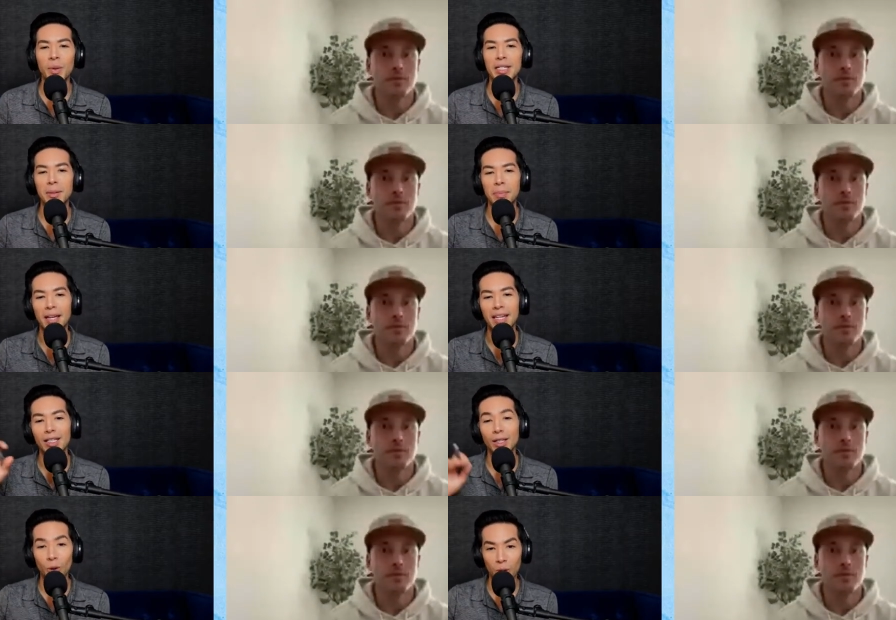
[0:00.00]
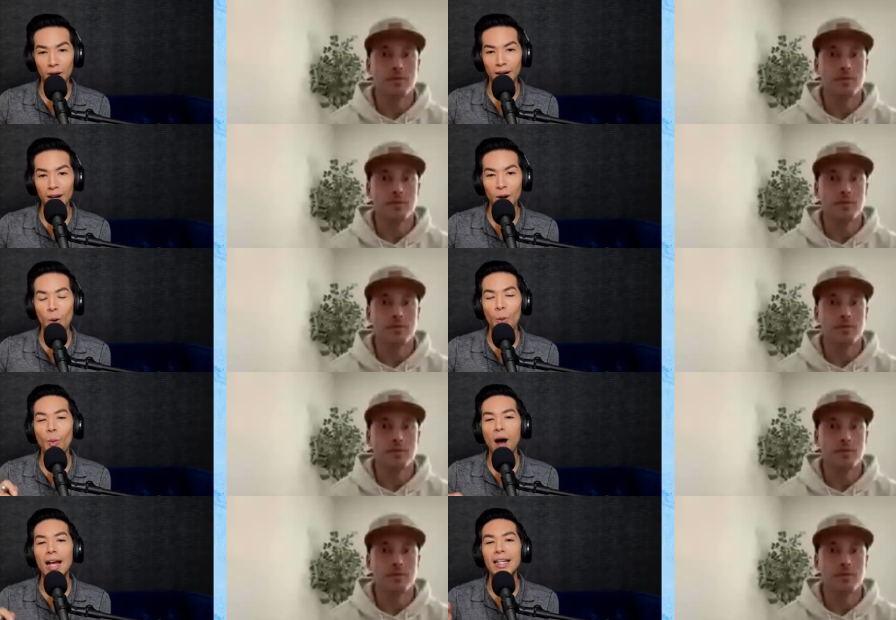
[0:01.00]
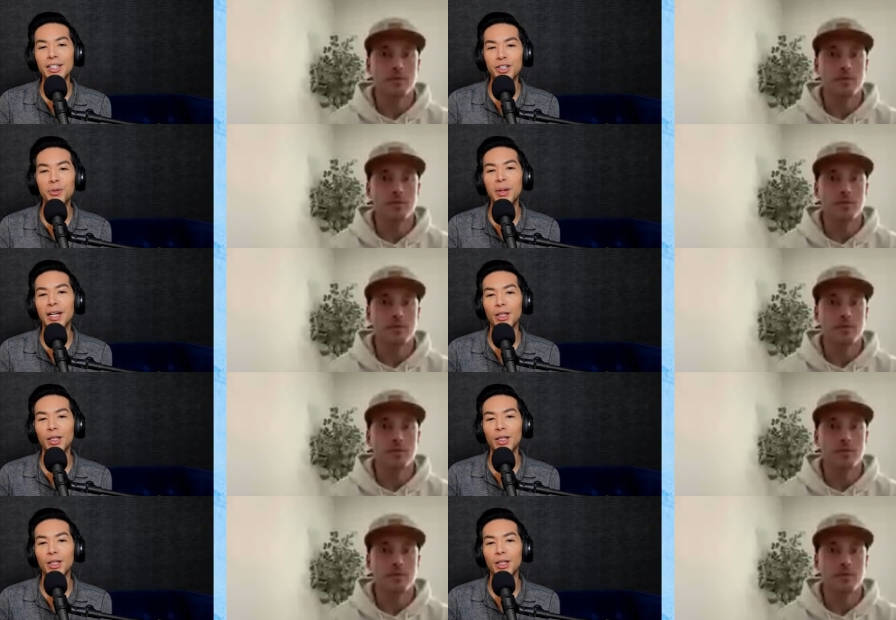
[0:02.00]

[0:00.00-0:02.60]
Speaker 1: you end up picking Laura. Why mm-hmm. did you pick